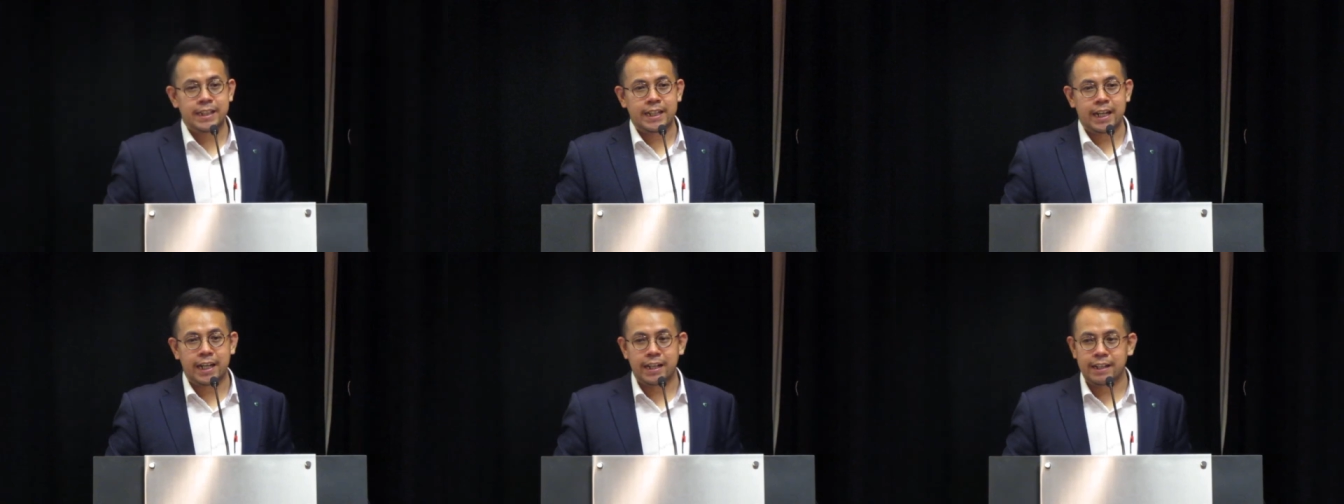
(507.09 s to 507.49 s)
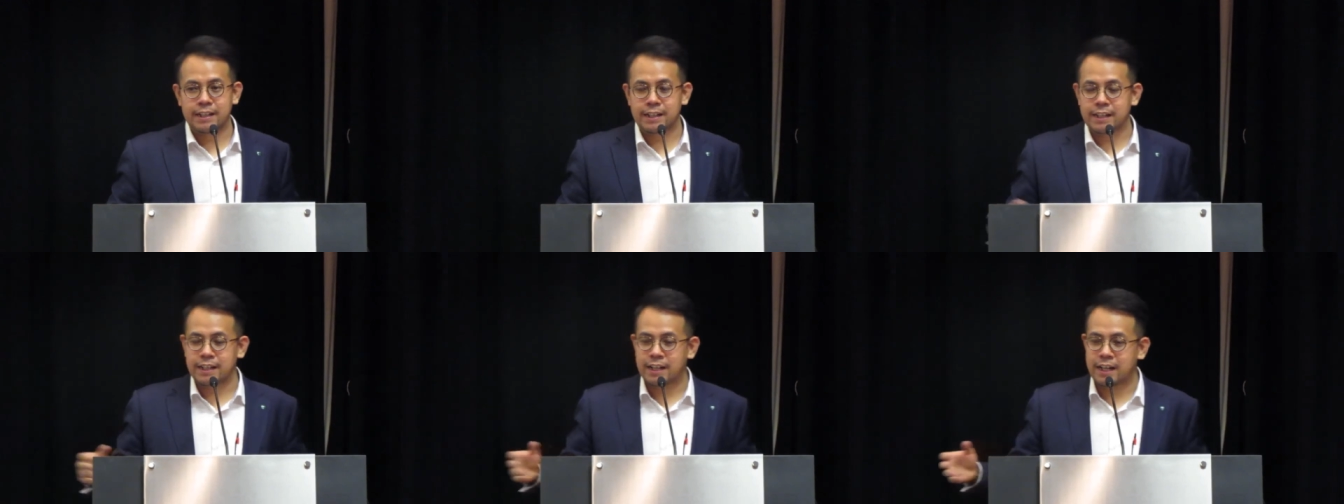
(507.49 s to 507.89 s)
And
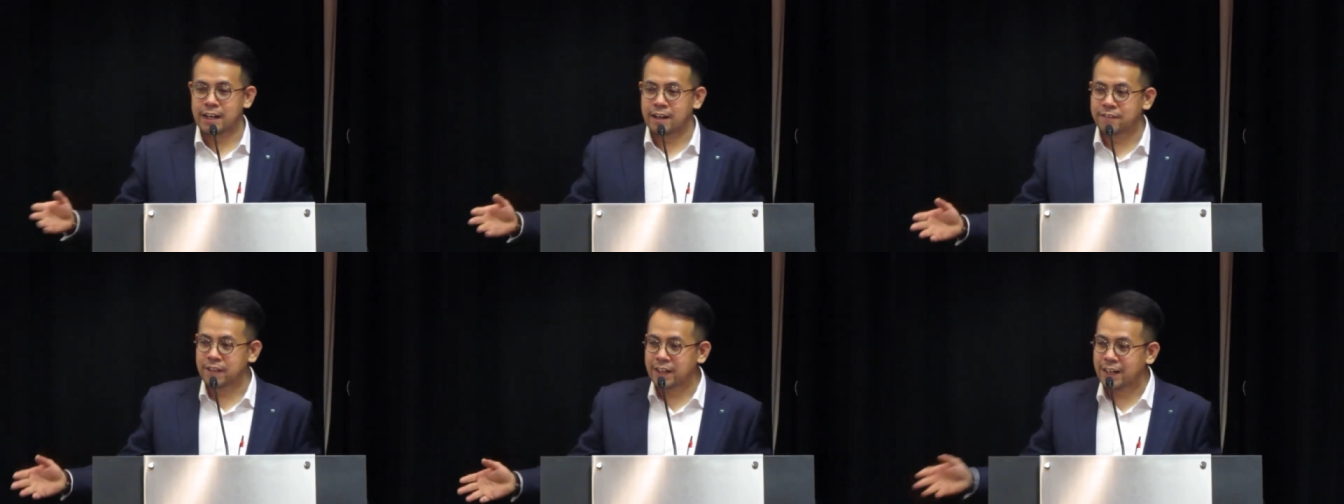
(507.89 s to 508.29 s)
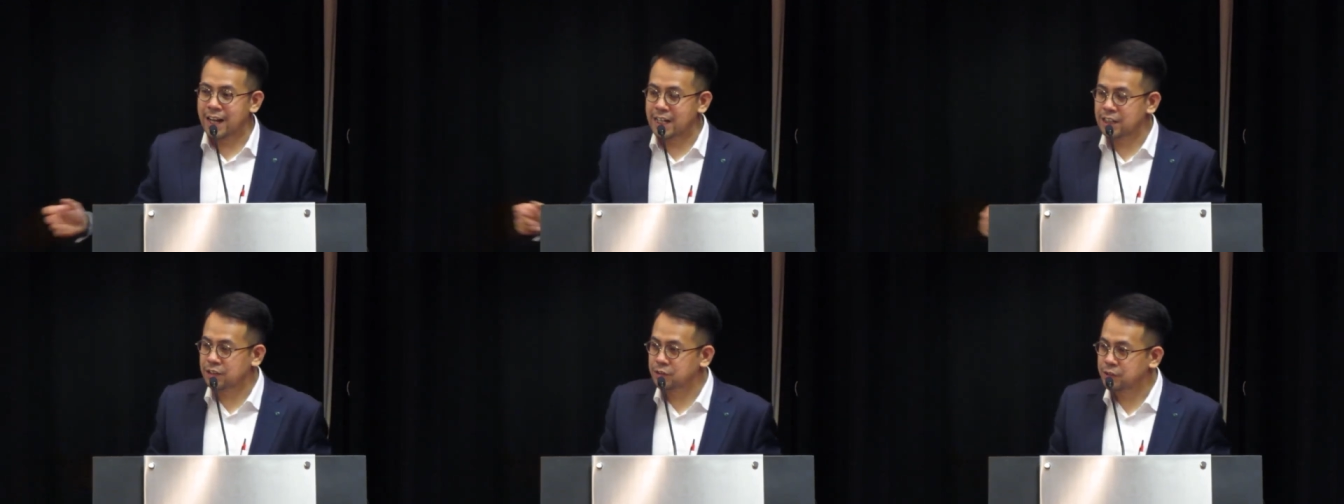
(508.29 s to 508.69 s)
I think
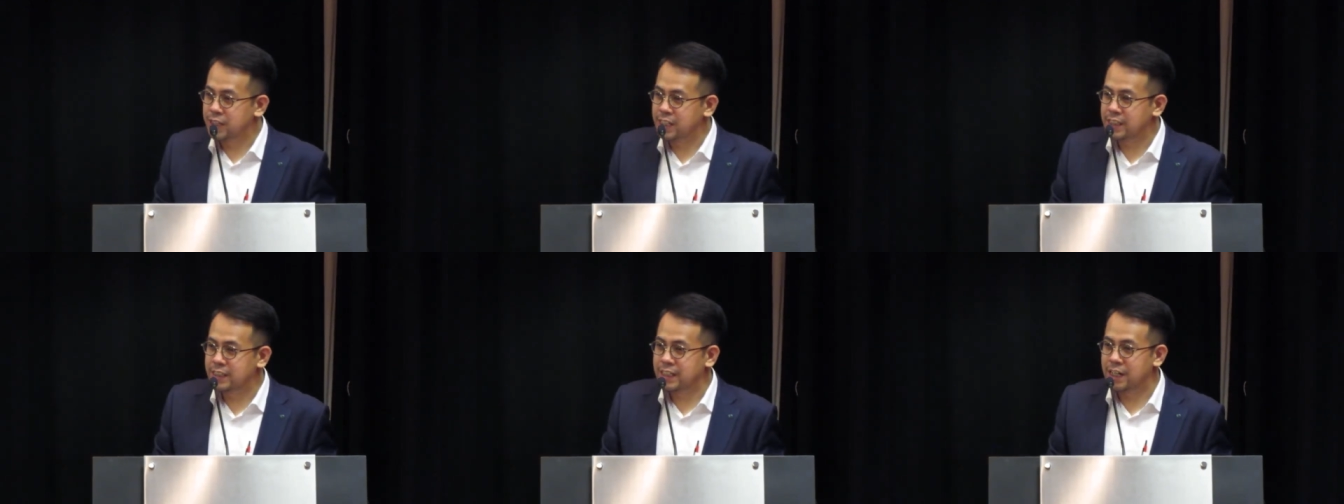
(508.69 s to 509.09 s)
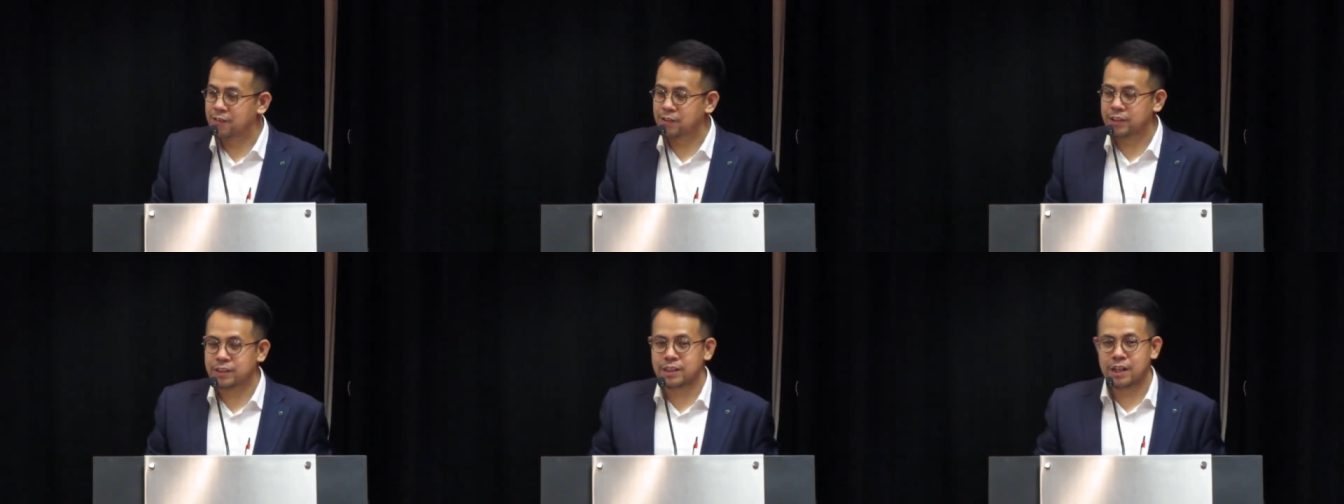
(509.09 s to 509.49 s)
last 2 days, I
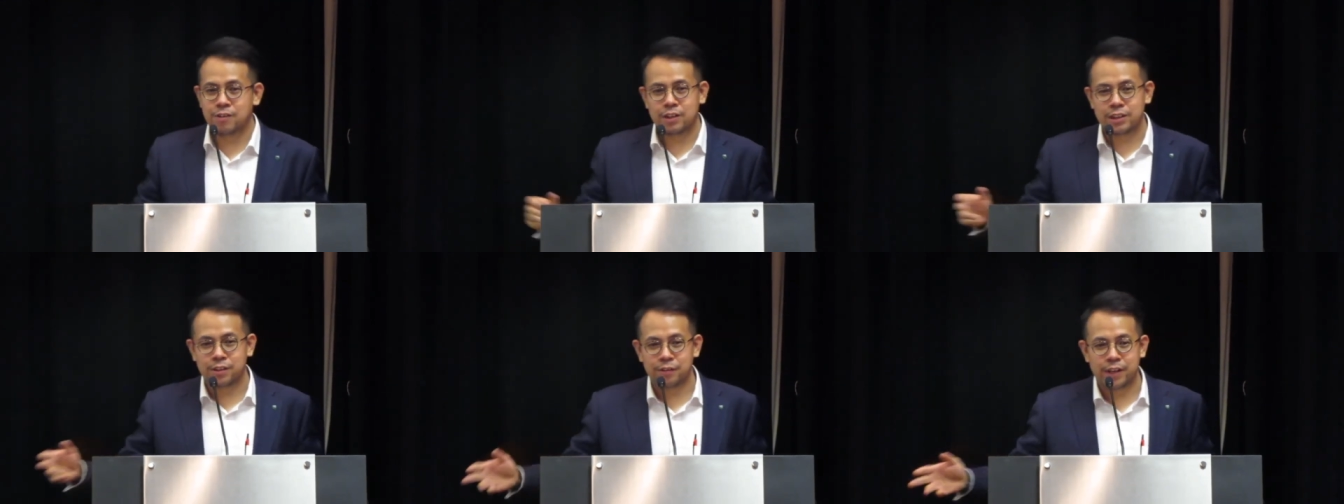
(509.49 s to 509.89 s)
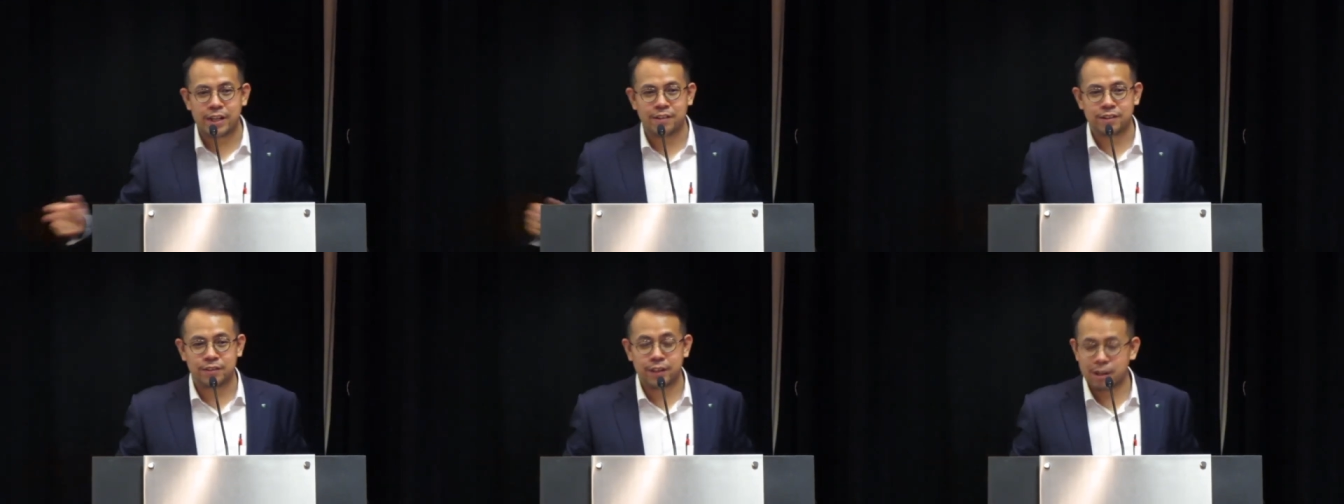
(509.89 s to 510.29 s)
was away,
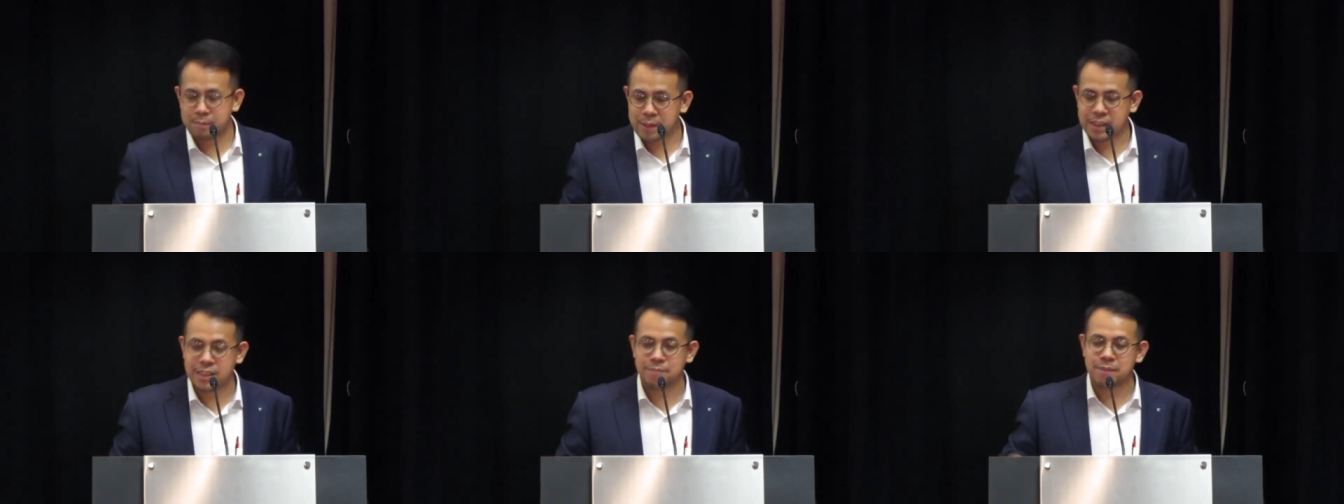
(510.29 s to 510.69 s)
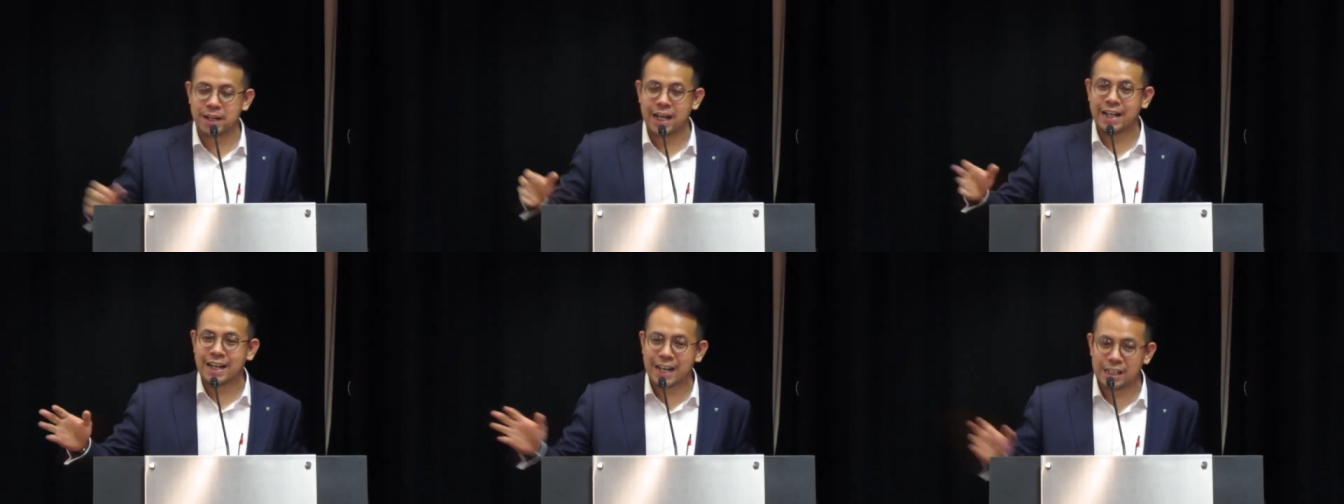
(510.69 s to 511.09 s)
I was really busy, but
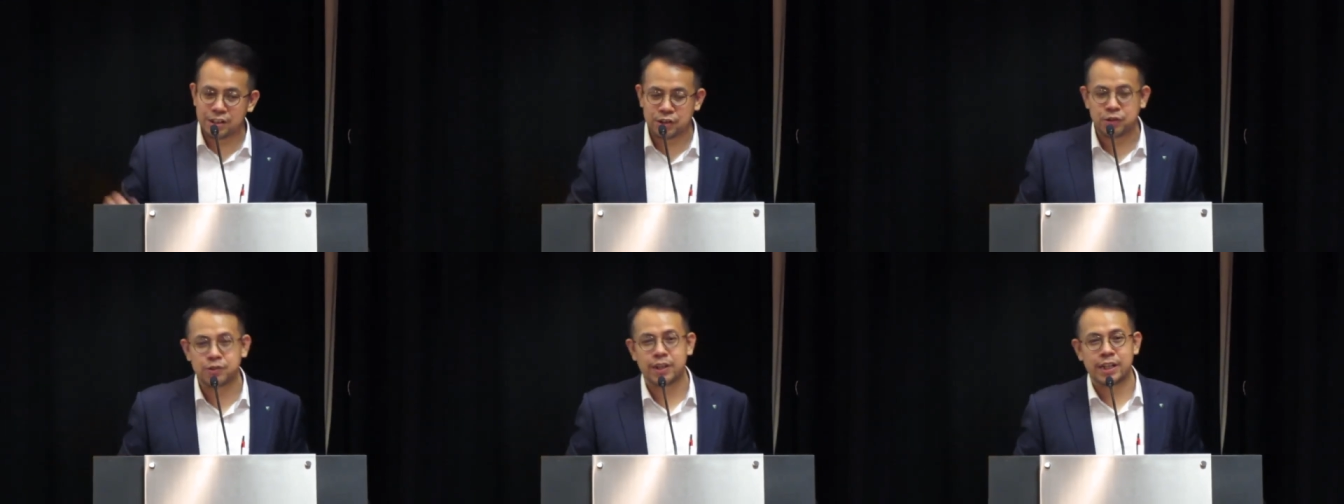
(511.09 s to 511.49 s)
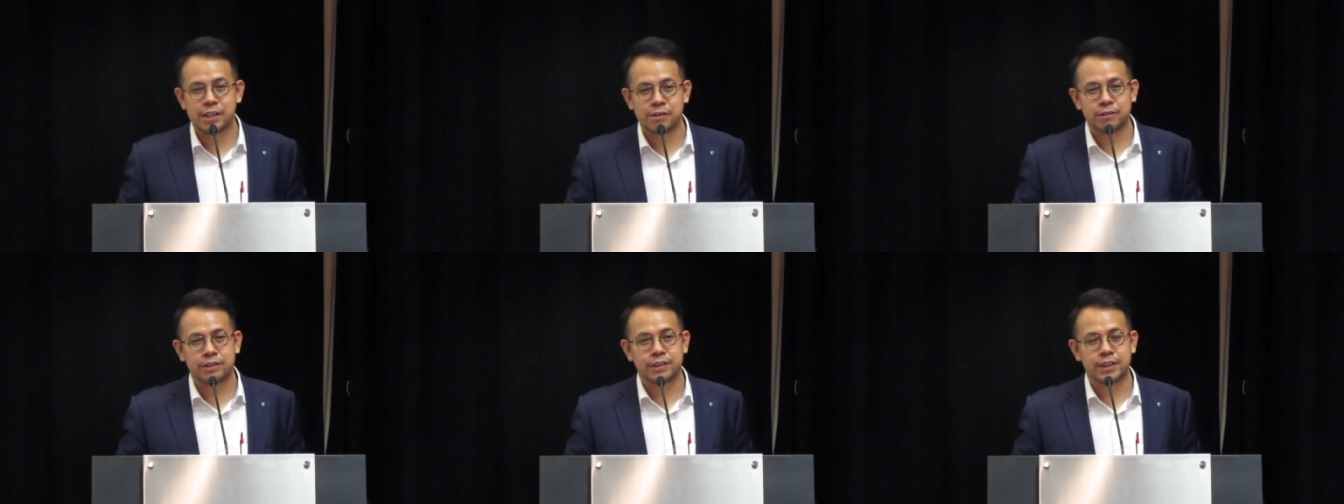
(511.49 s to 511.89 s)
I glanced through a
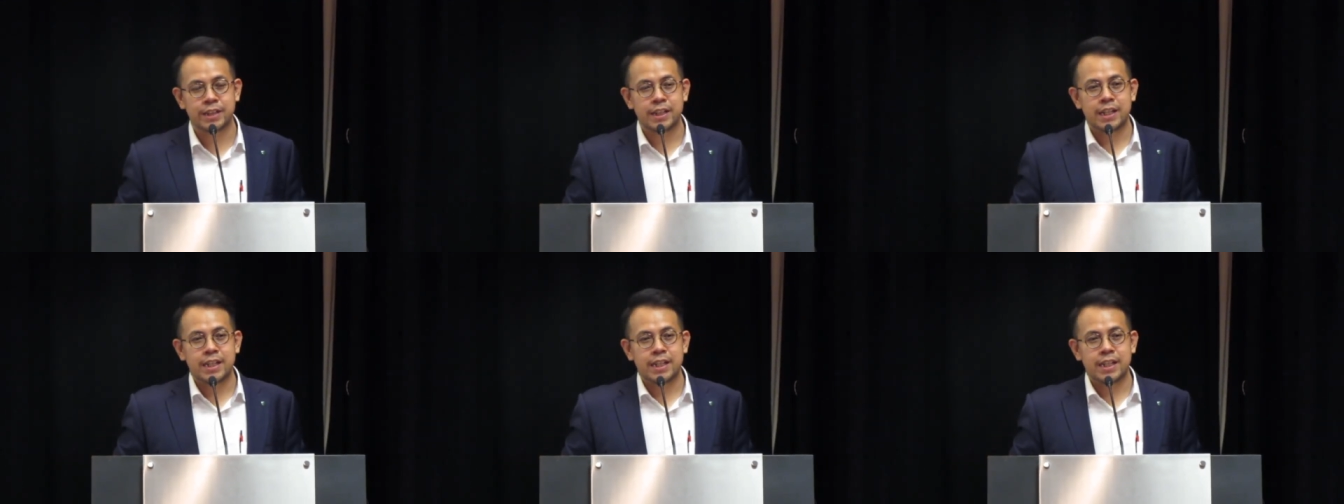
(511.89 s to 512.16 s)
news